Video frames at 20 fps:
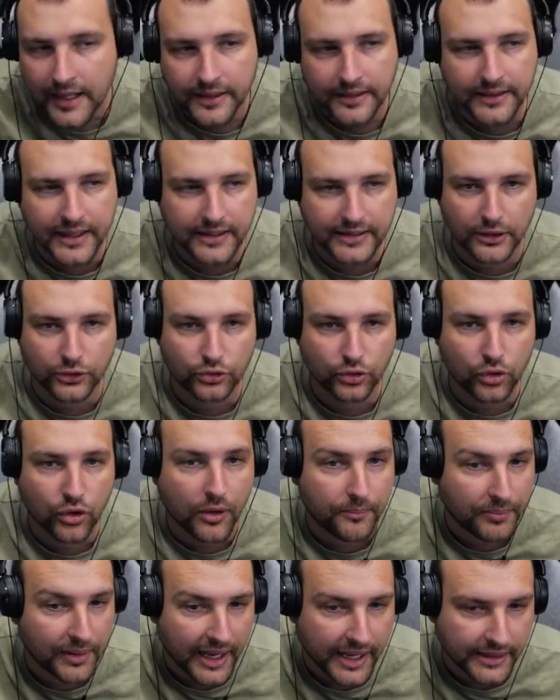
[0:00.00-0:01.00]
Nothing to
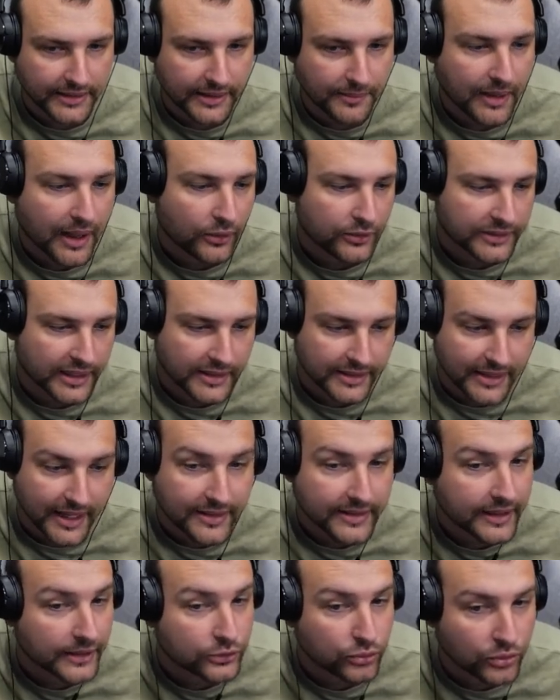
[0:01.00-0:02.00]
complain about and
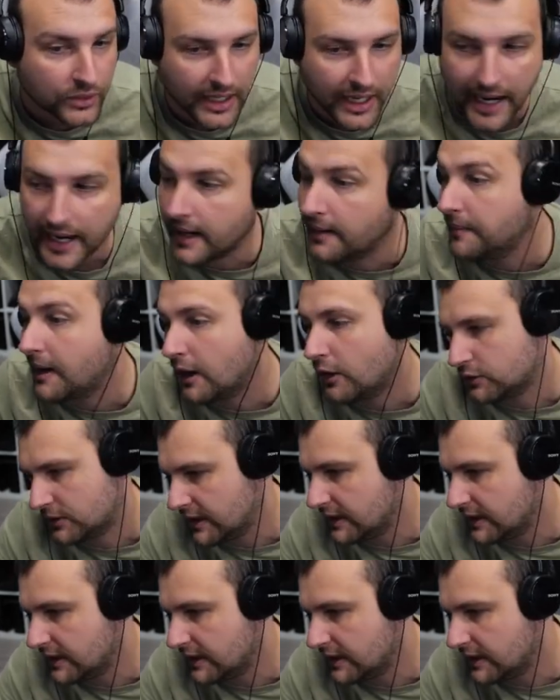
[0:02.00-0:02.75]
nothing to cry about.